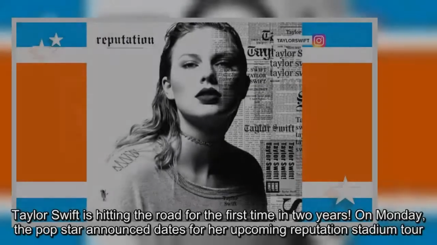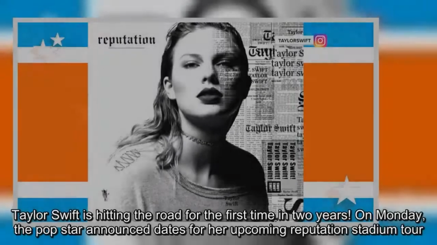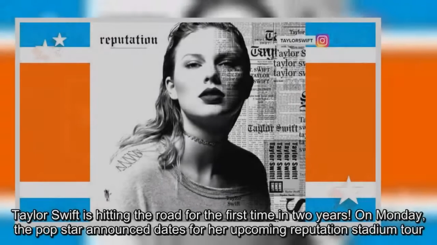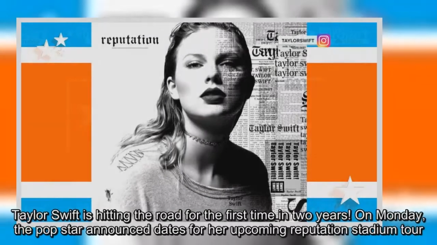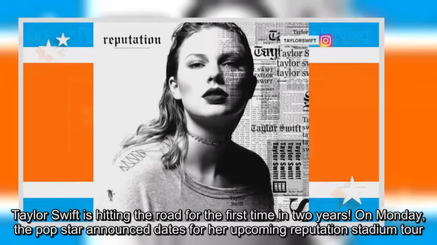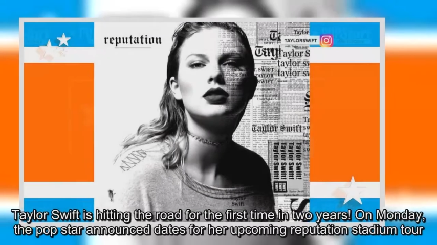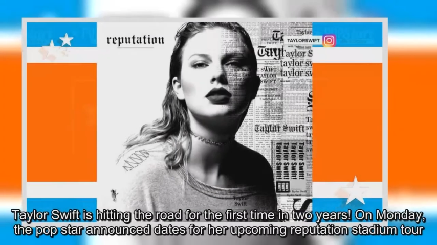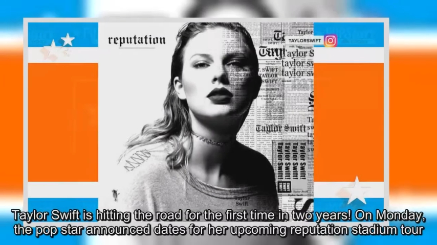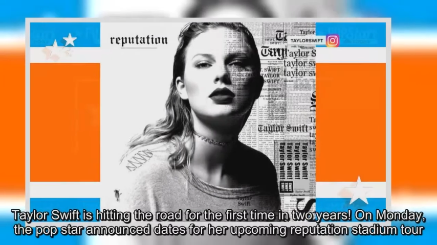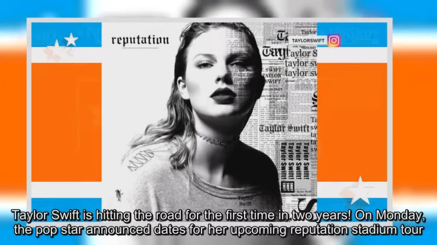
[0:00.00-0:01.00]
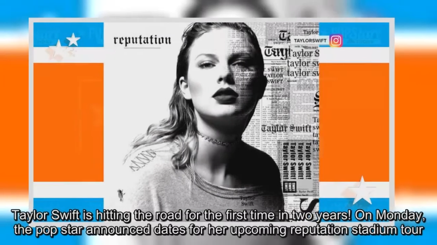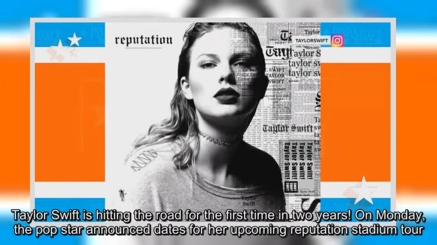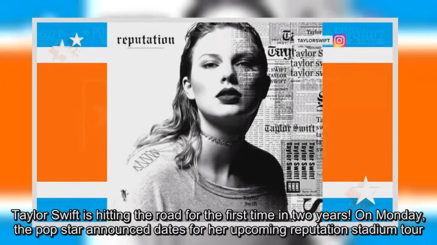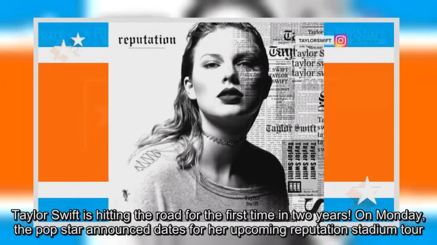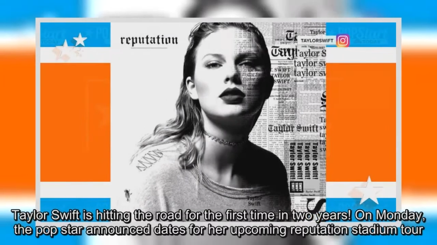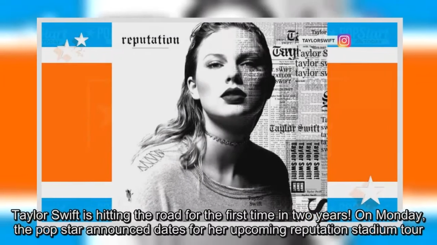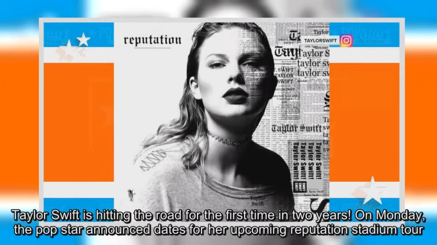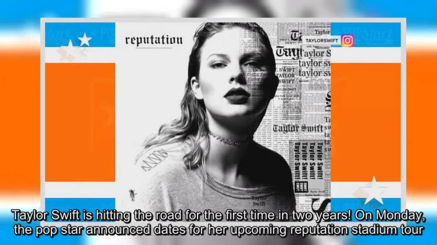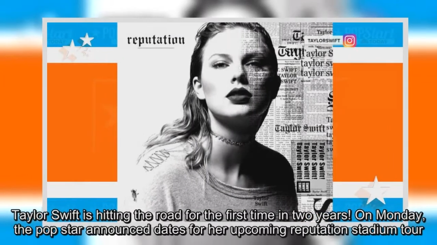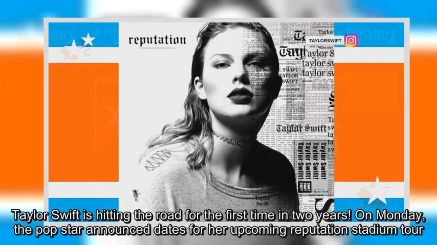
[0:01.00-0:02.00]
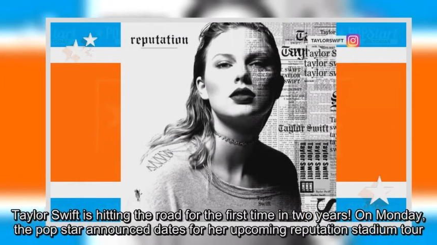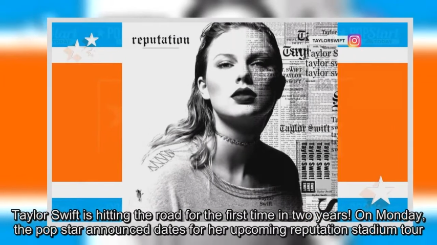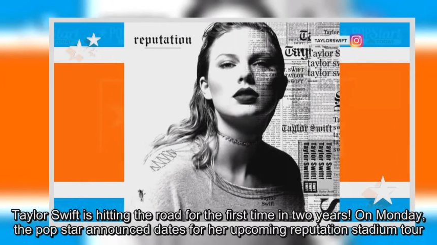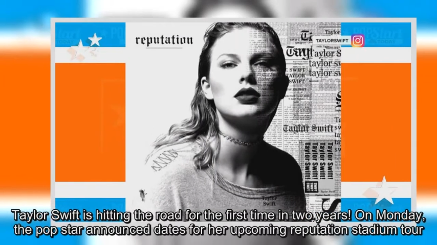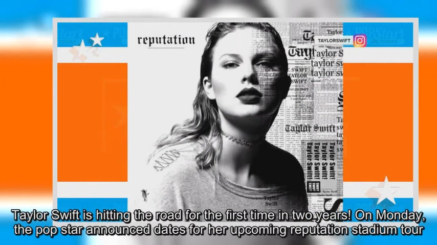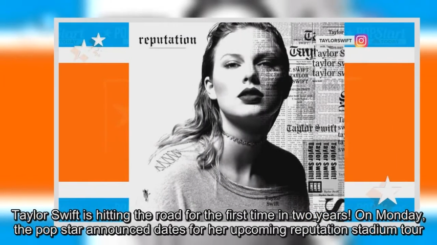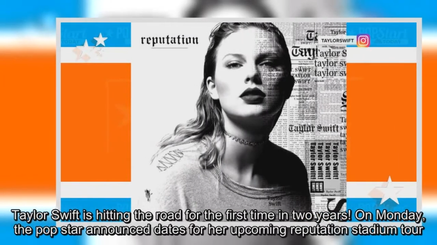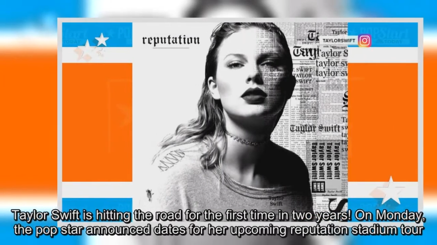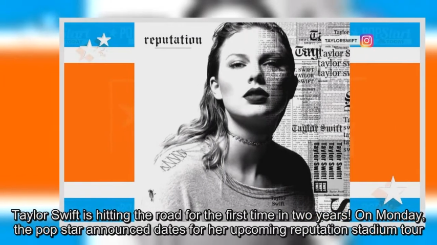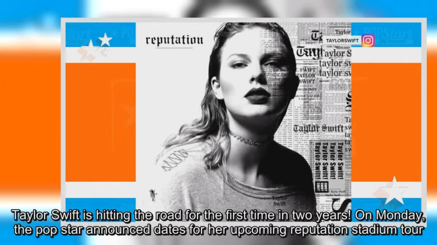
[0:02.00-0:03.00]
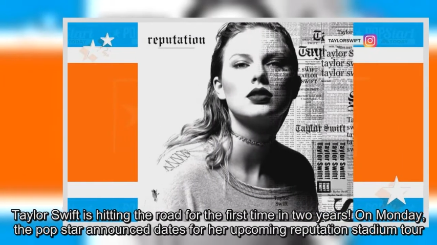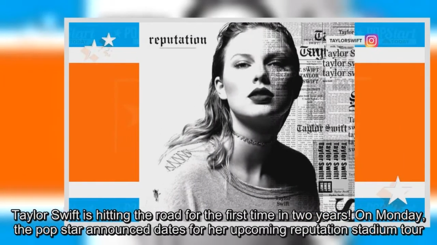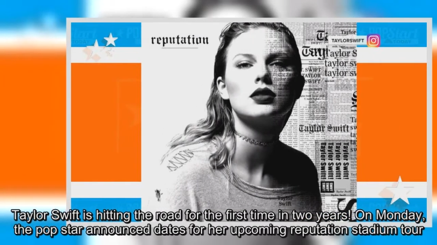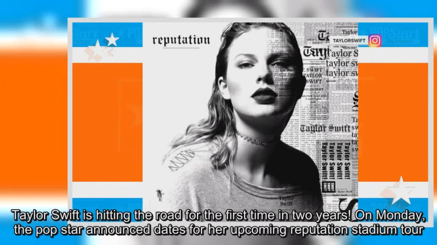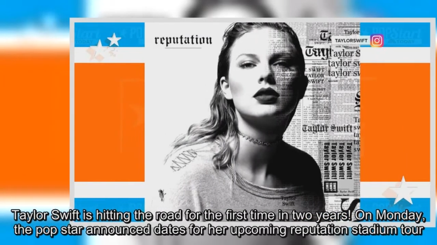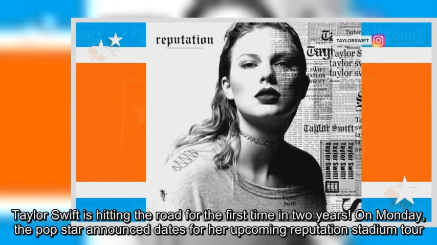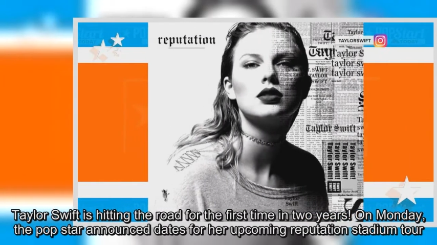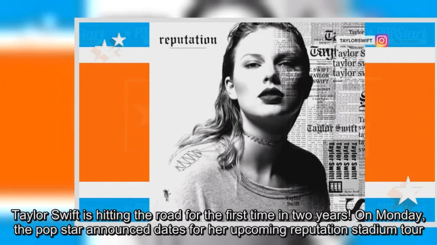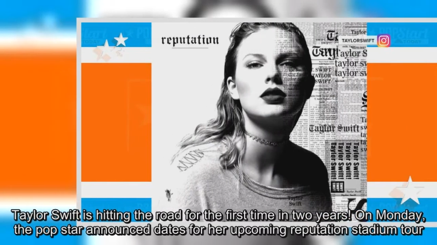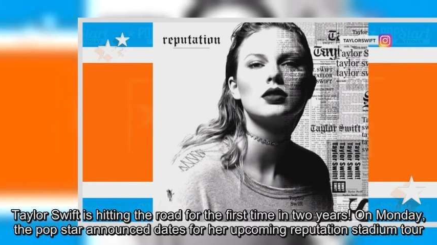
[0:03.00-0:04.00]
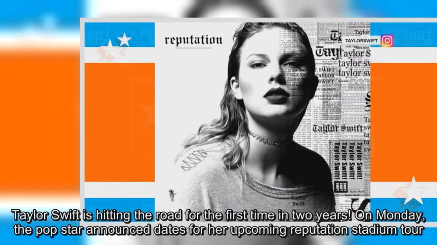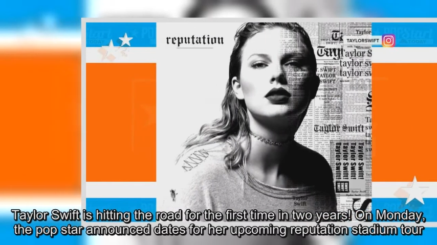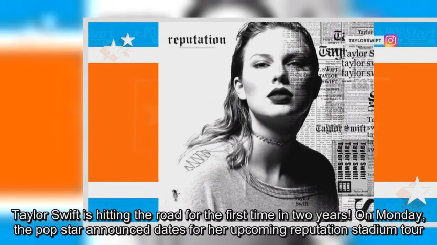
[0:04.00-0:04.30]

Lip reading: (no one is talking)